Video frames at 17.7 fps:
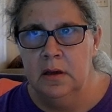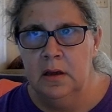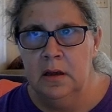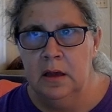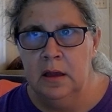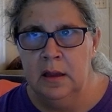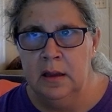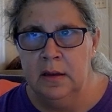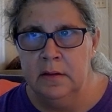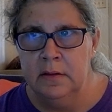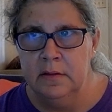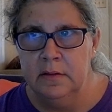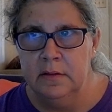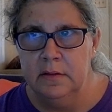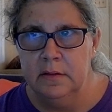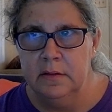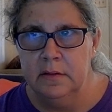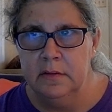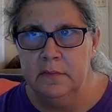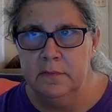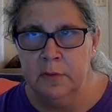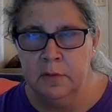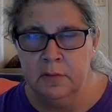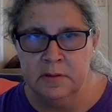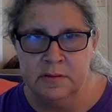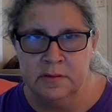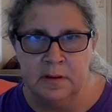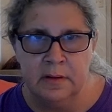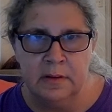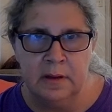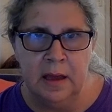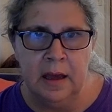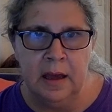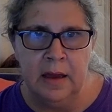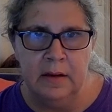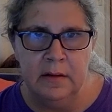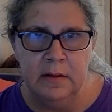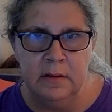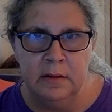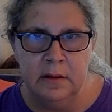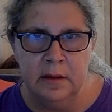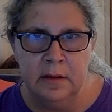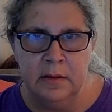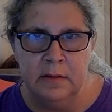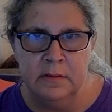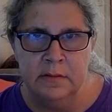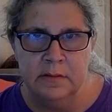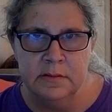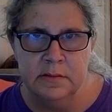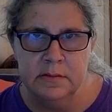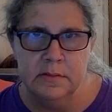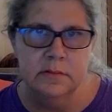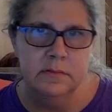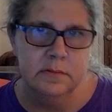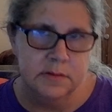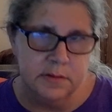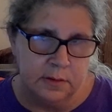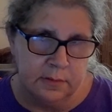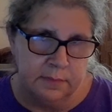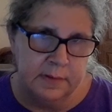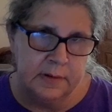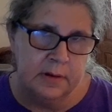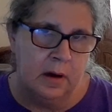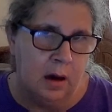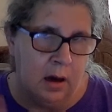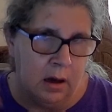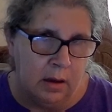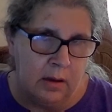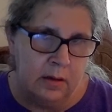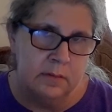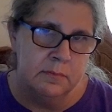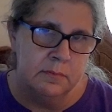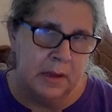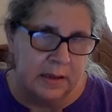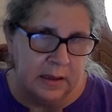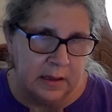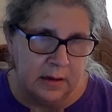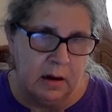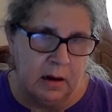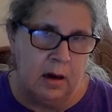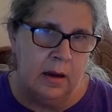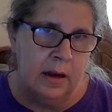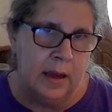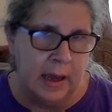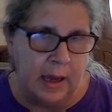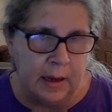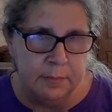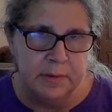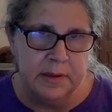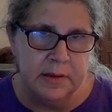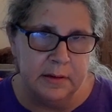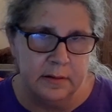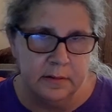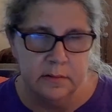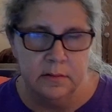and focus on that and serving God, making God happy.